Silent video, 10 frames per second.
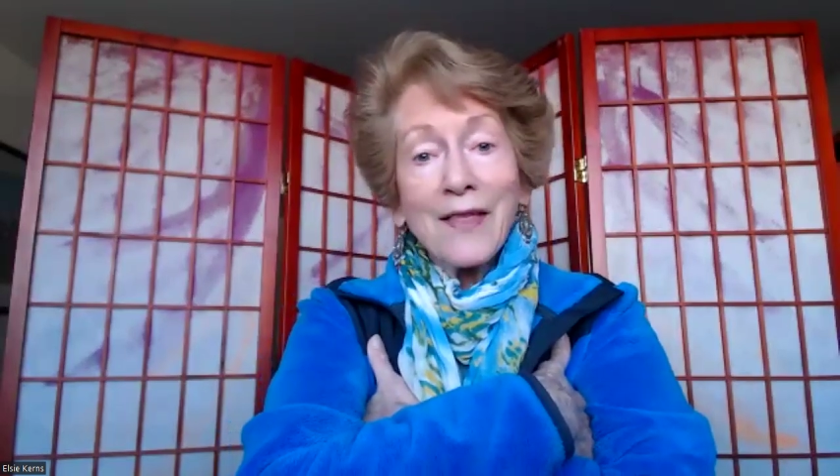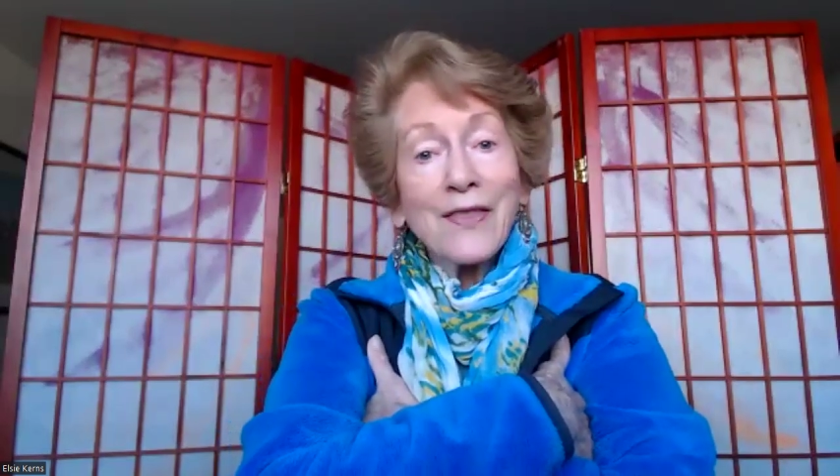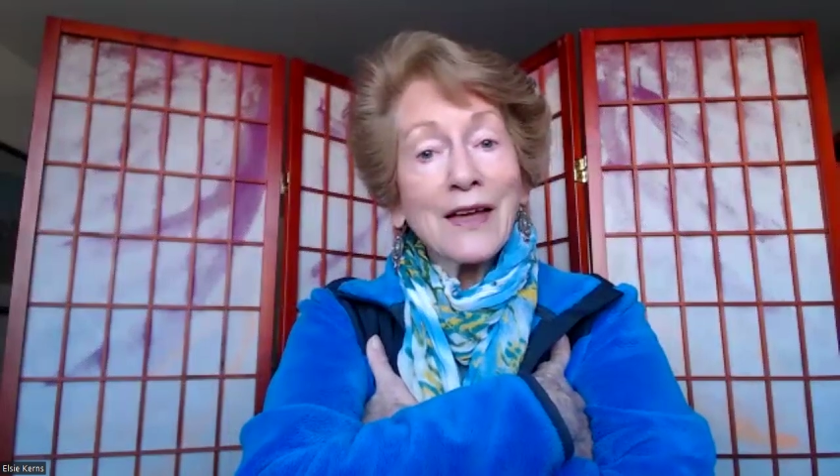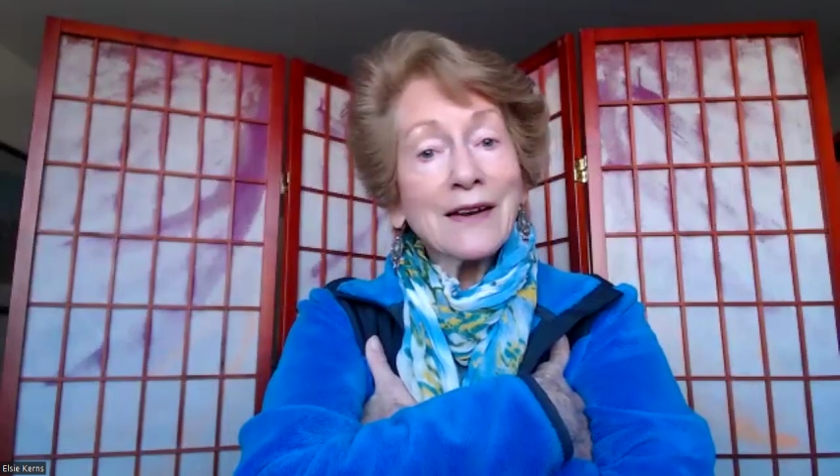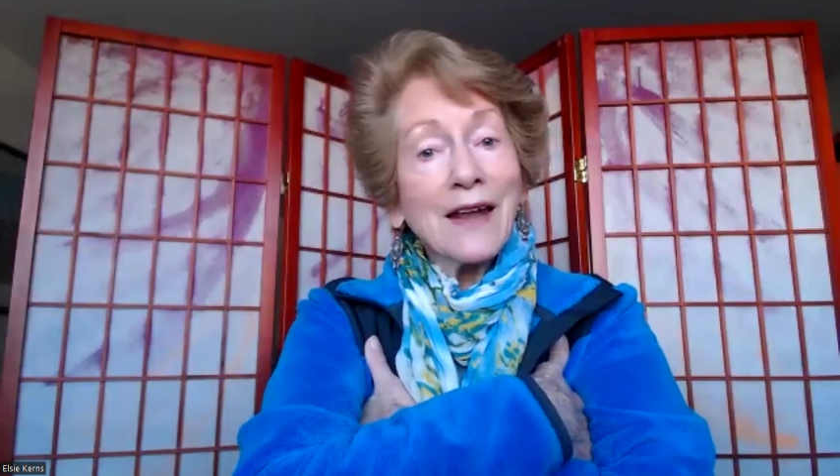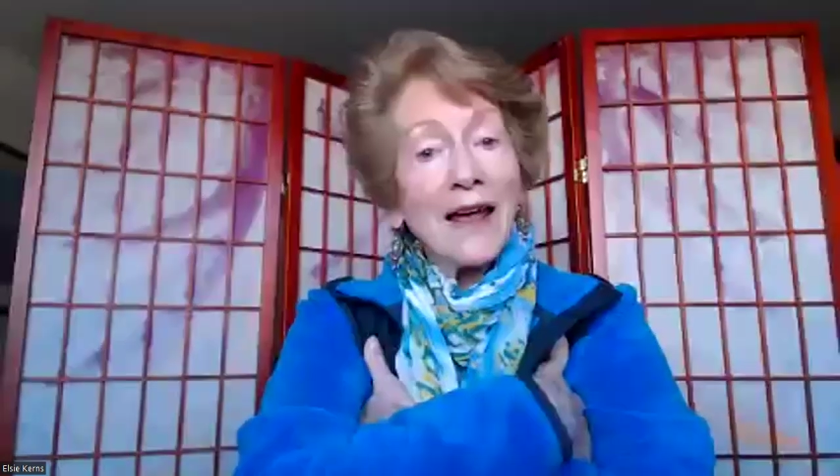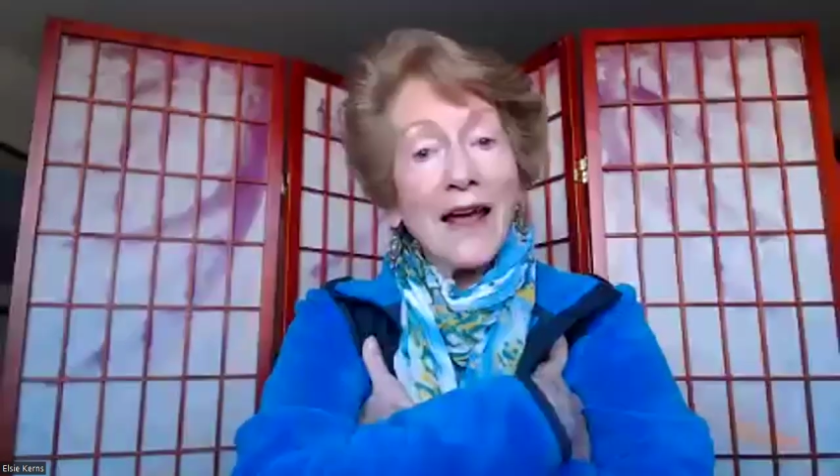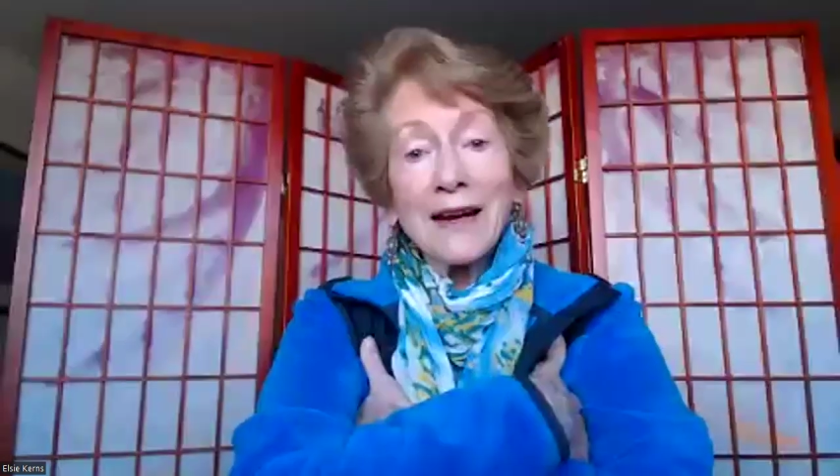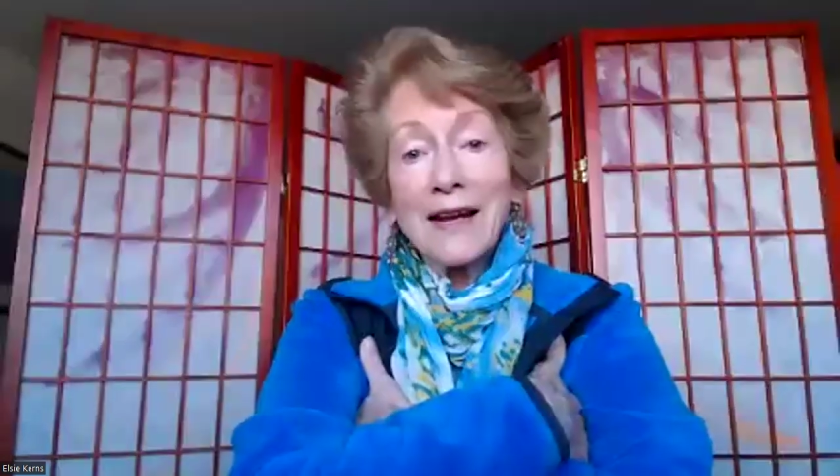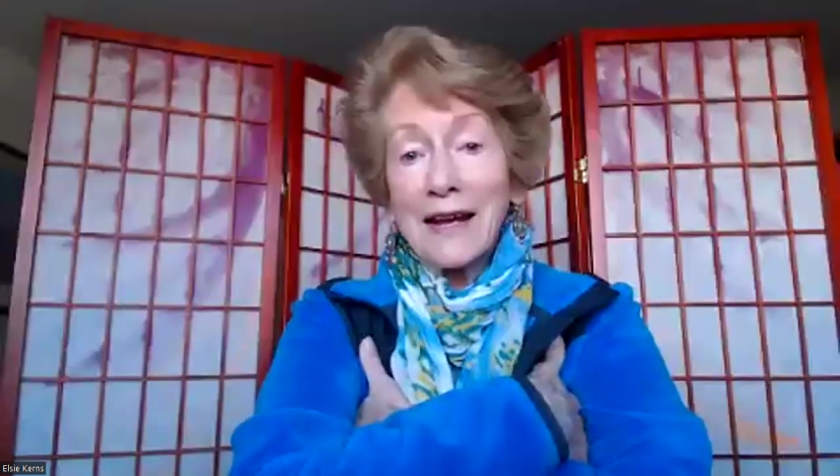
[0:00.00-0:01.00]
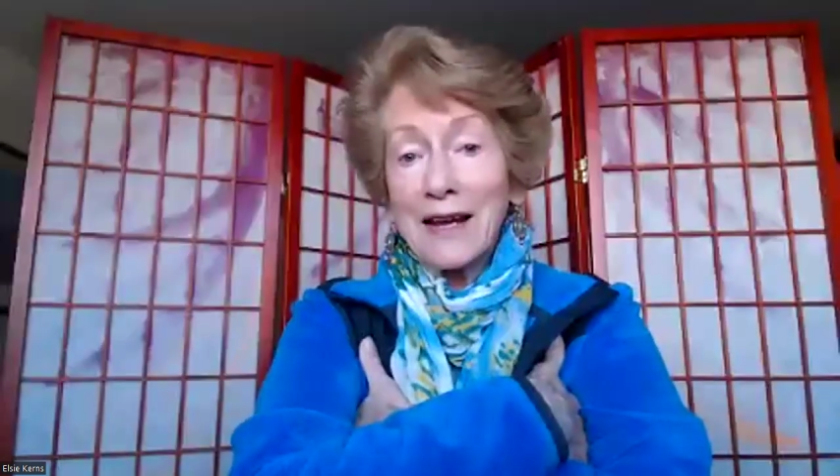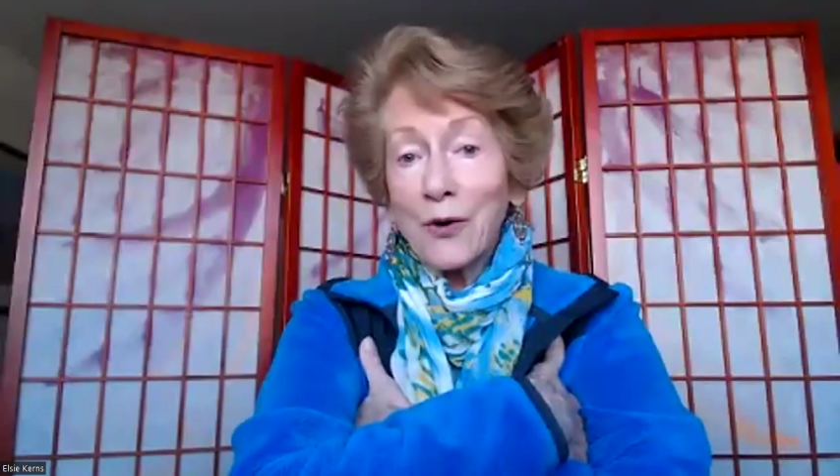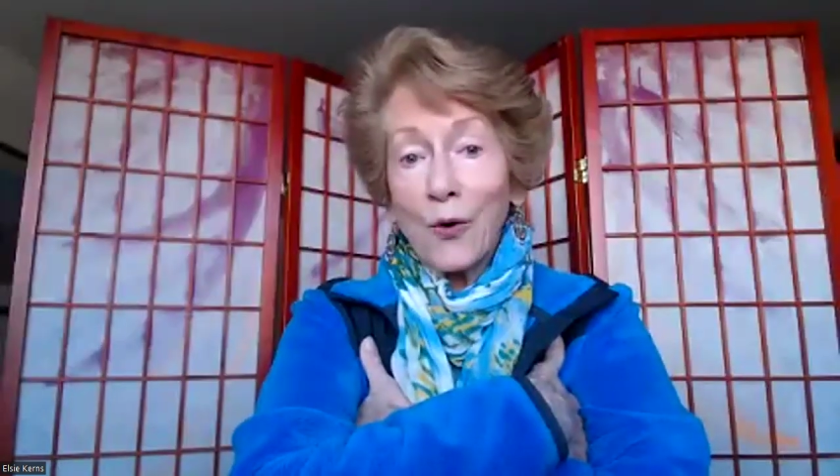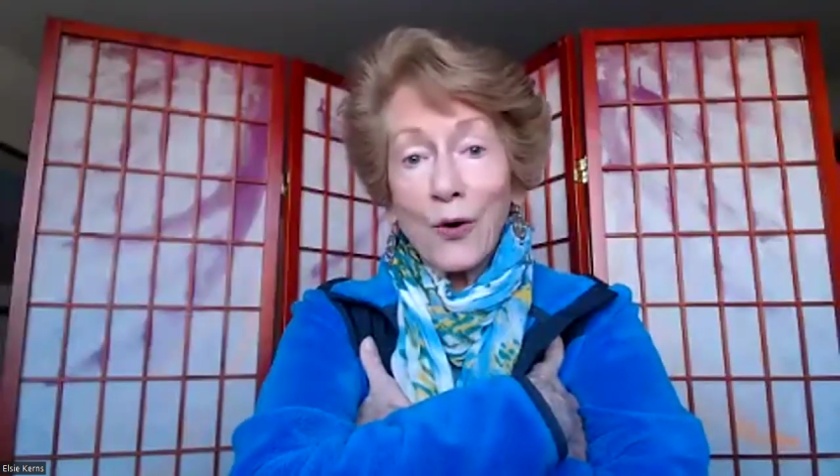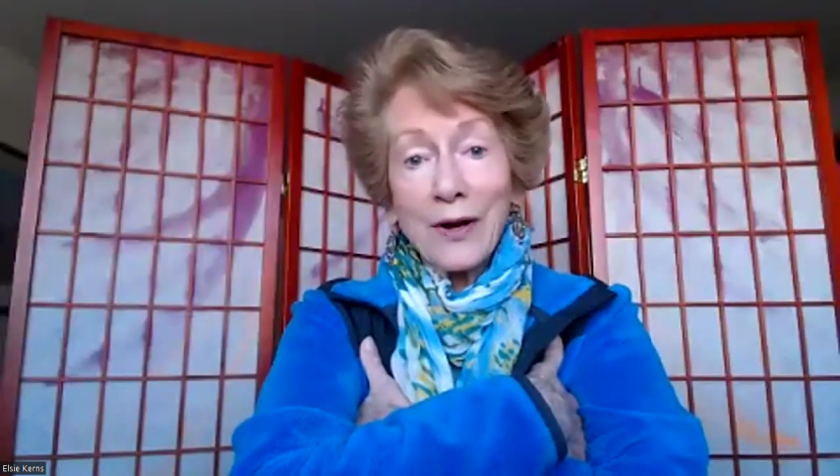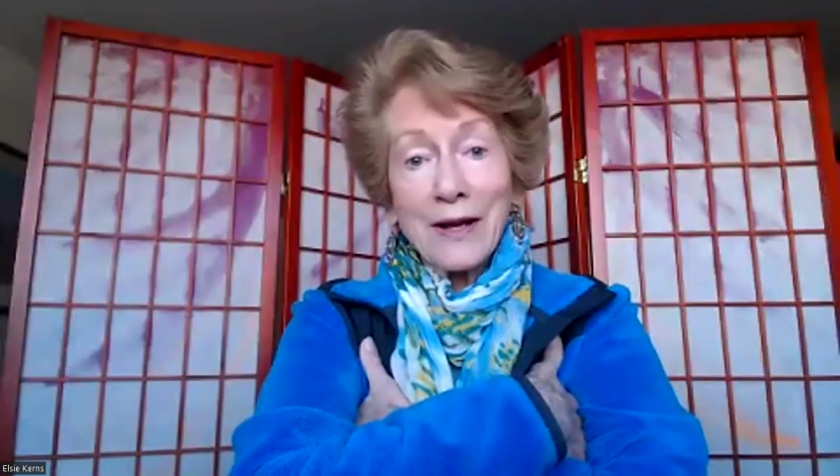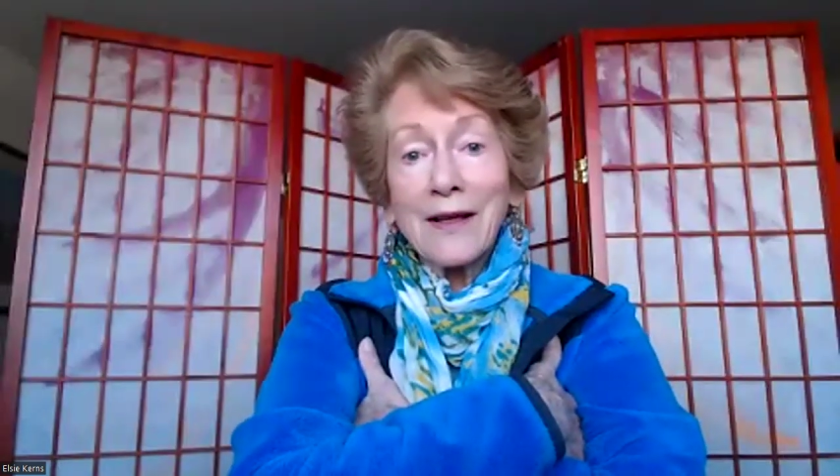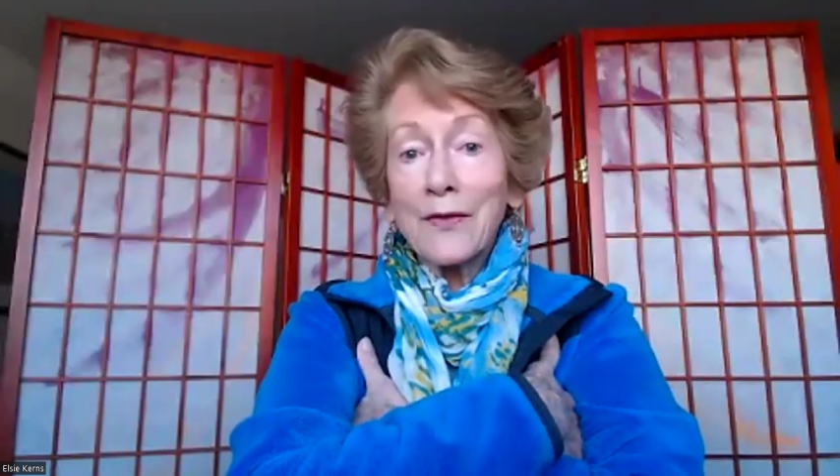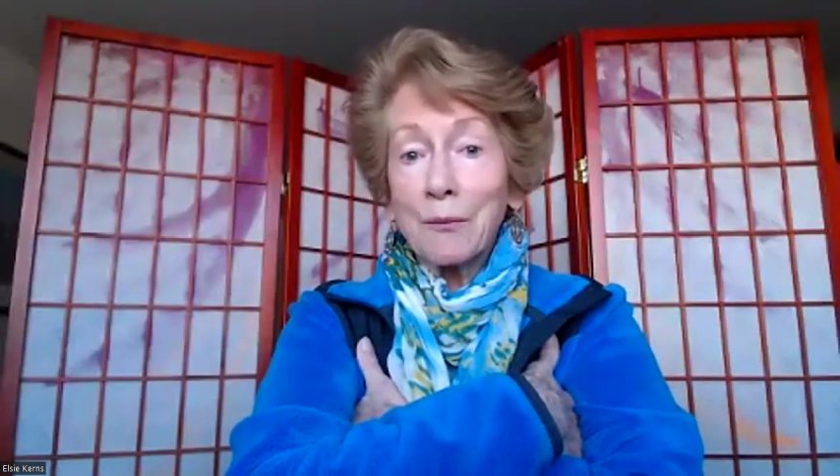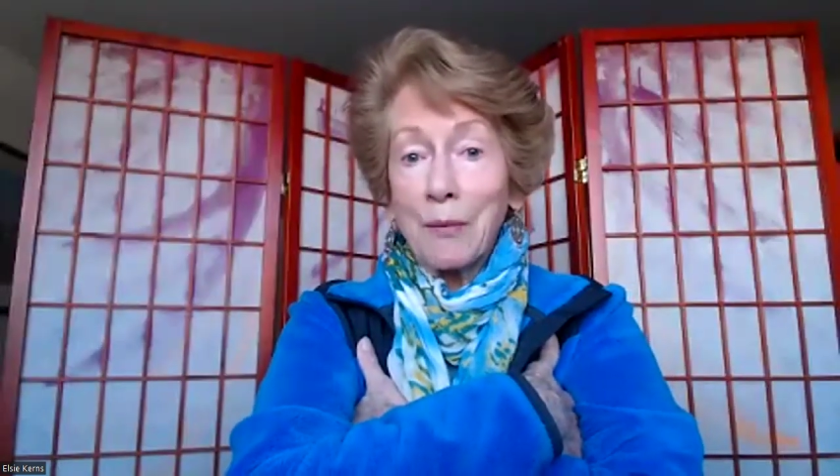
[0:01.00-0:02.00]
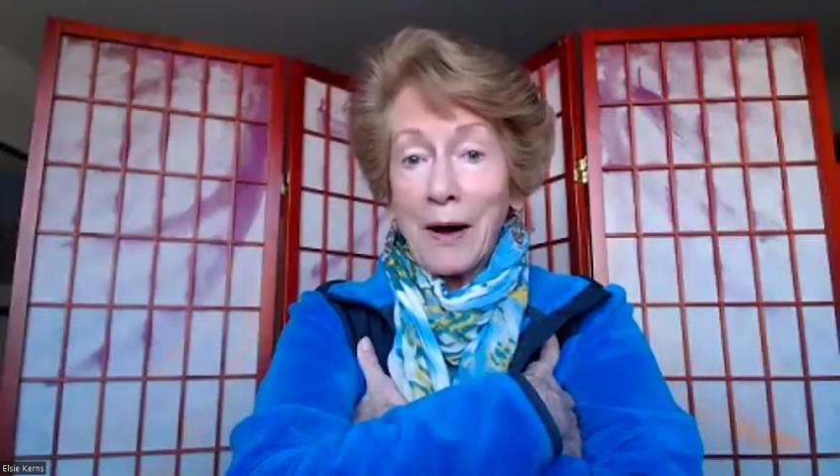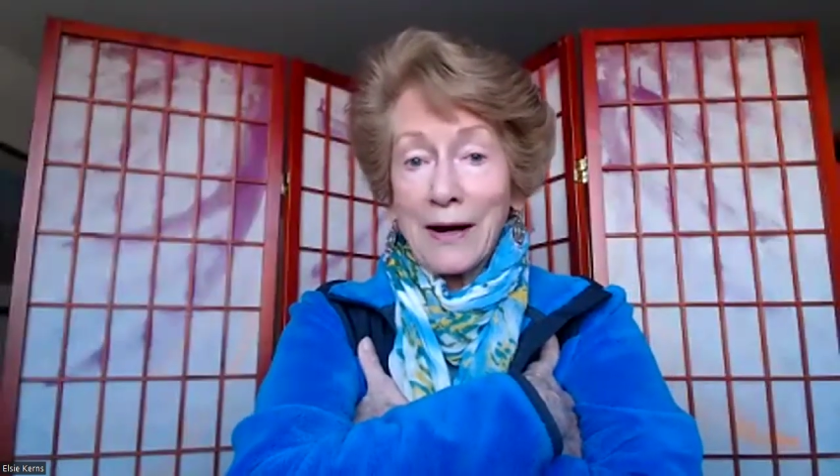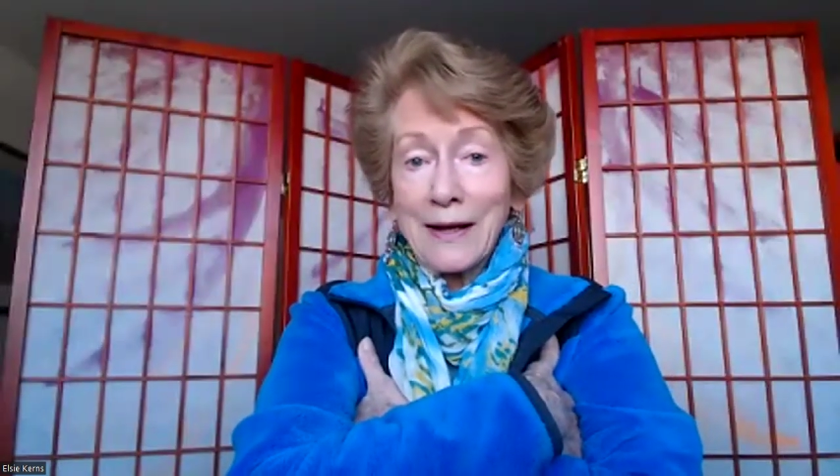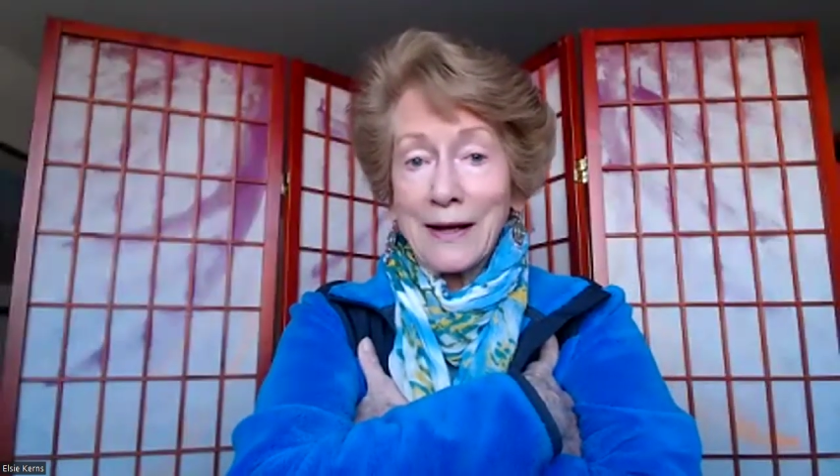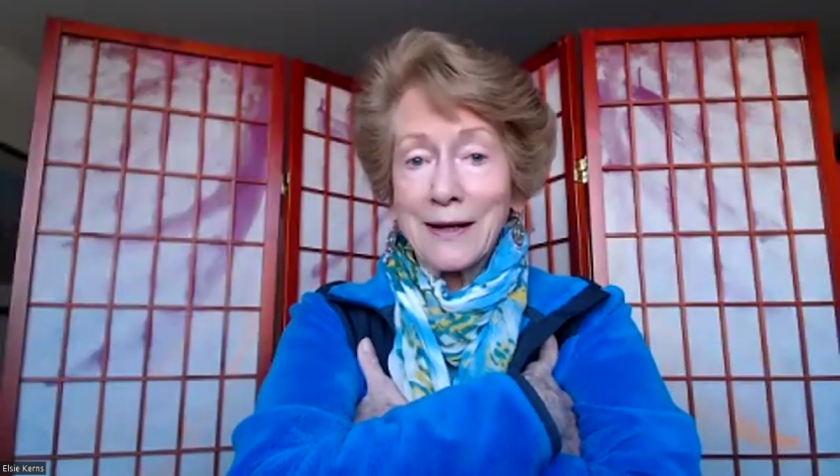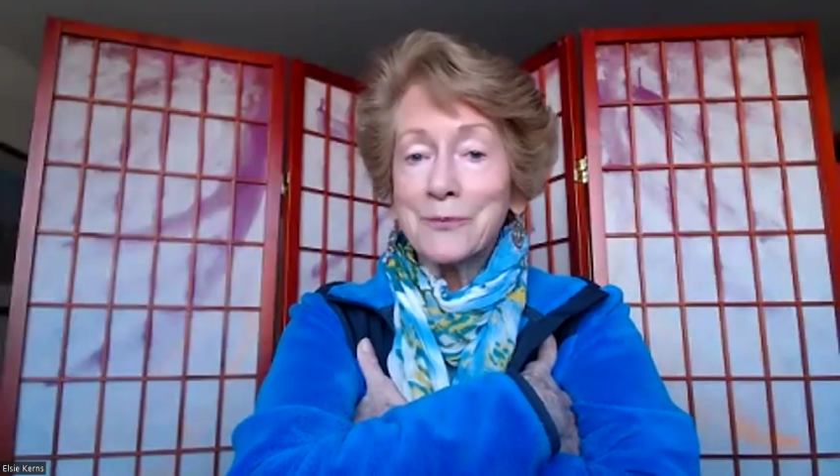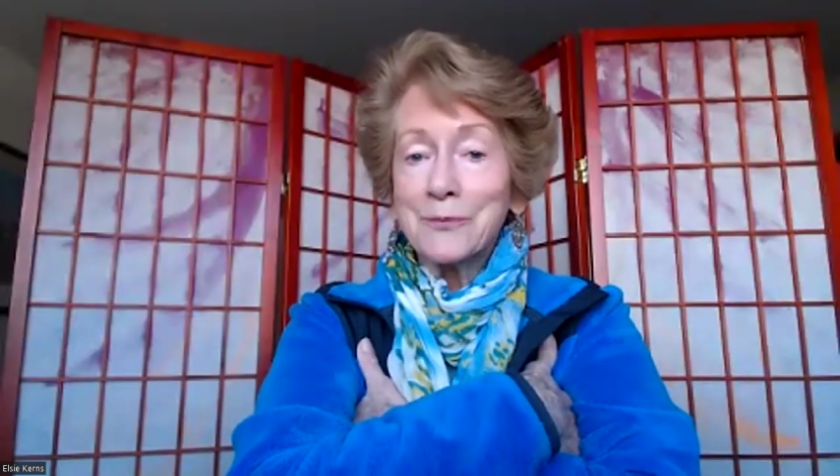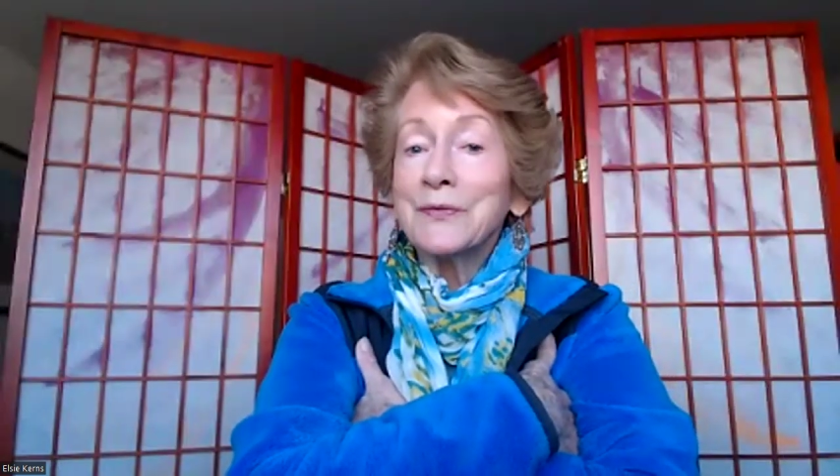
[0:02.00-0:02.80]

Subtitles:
than any organ in the body,